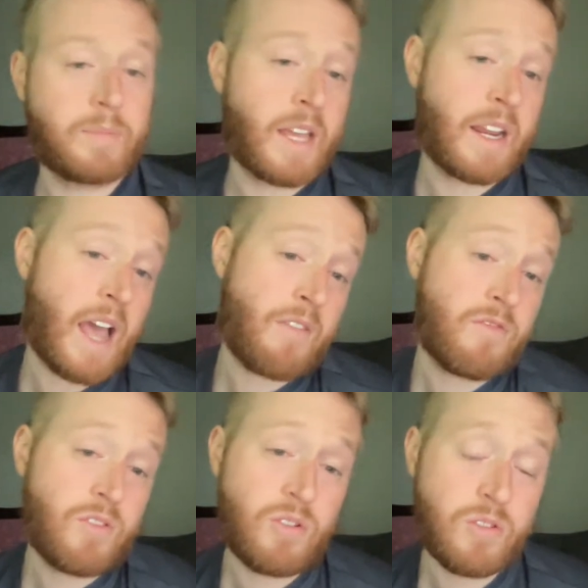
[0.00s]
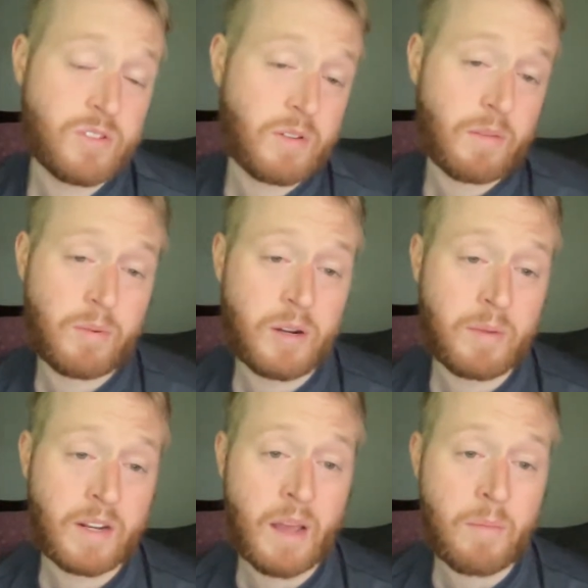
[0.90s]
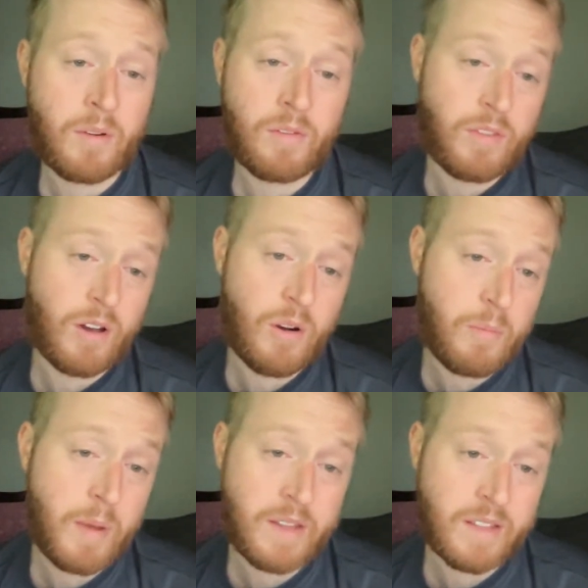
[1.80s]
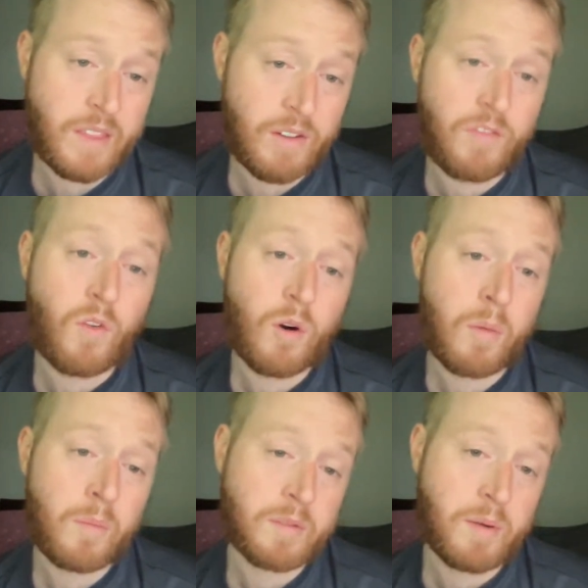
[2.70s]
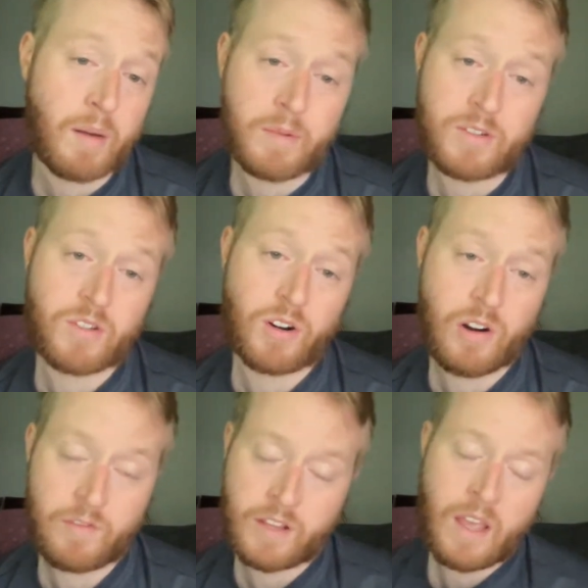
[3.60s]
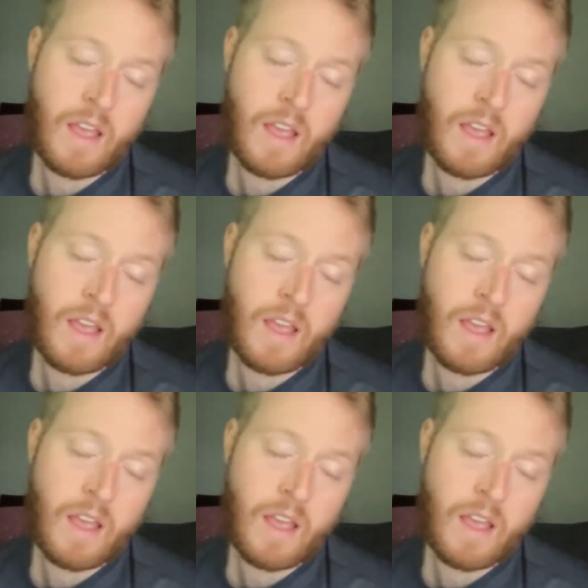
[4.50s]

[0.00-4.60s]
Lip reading: Getting 1/2 goal is a pretty big number, though, based on their form, is probably deserved.